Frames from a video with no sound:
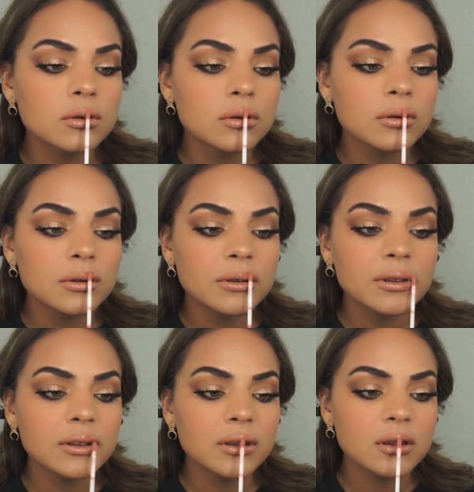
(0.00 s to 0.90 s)

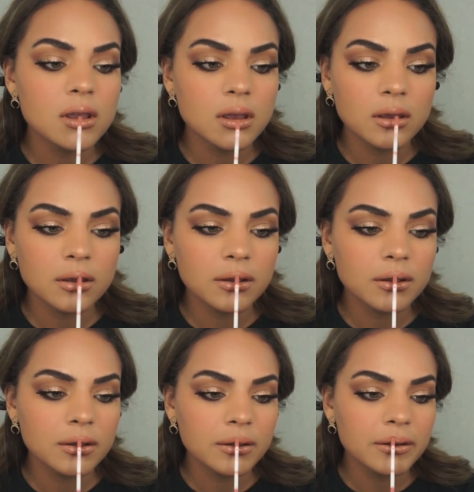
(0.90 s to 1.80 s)

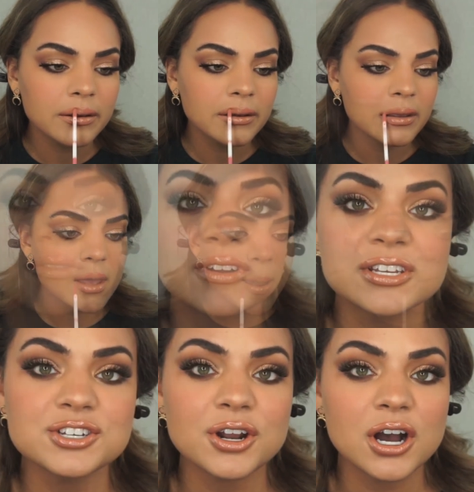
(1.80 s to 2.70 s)
I'm gonna
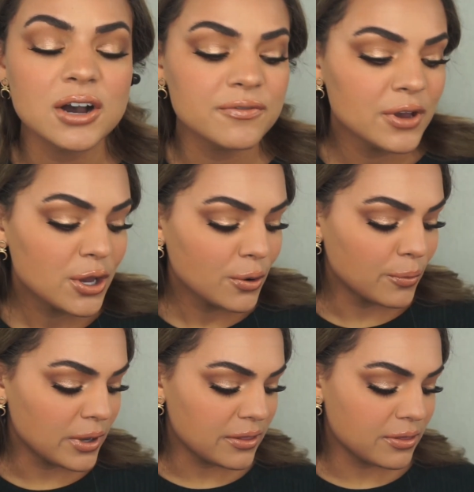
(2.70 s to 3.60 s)
finish it off
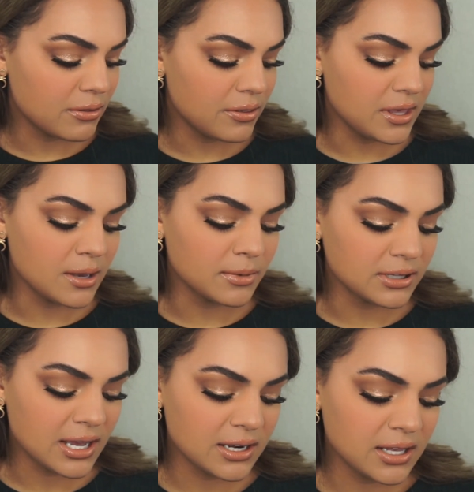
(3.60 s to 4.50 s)
with the
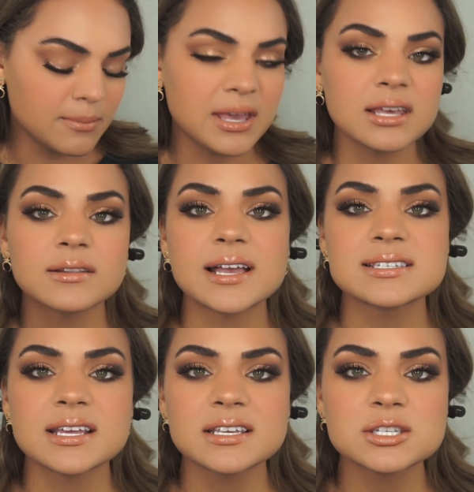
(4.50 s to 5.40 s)
Milani Make It
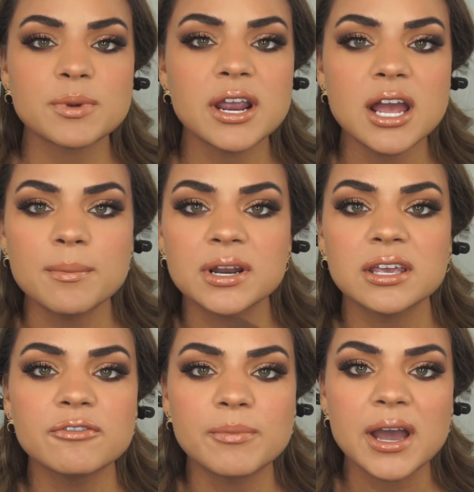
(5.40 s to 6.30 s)
Last Setting Spray. I'm gonna
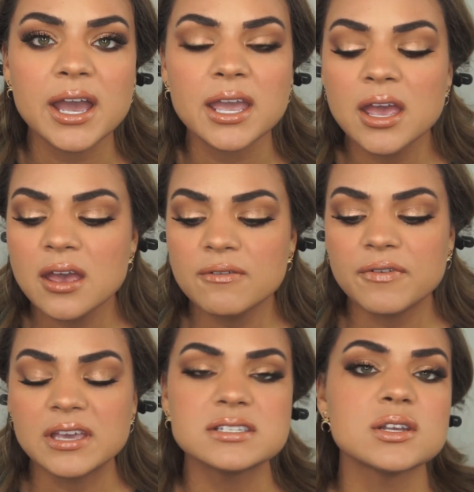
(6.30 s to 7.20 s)
give my
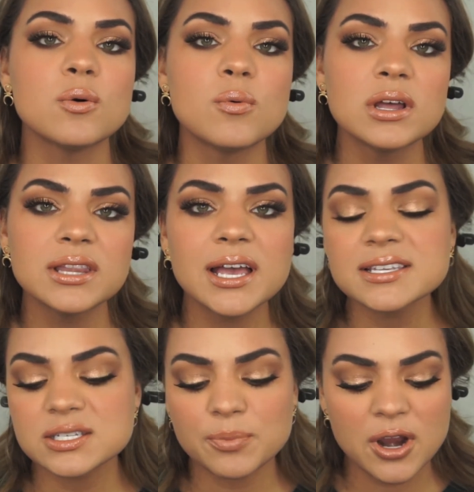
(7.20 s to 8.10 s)
face one
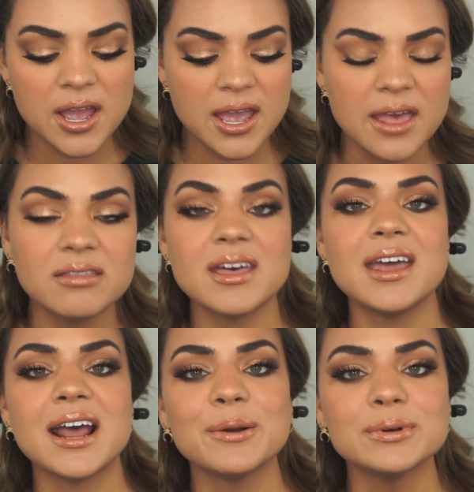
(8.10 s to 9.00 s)
last spray and
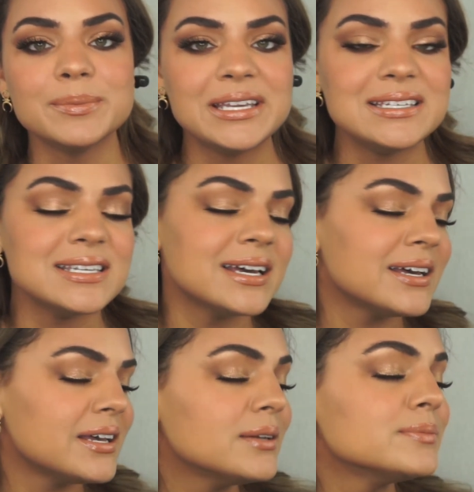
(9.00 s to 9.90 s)
then I will be
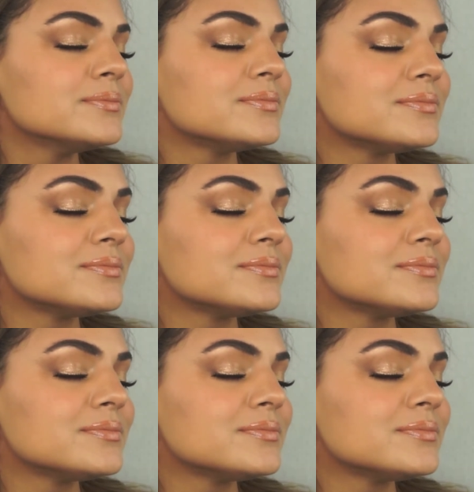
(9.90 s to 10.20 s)
done.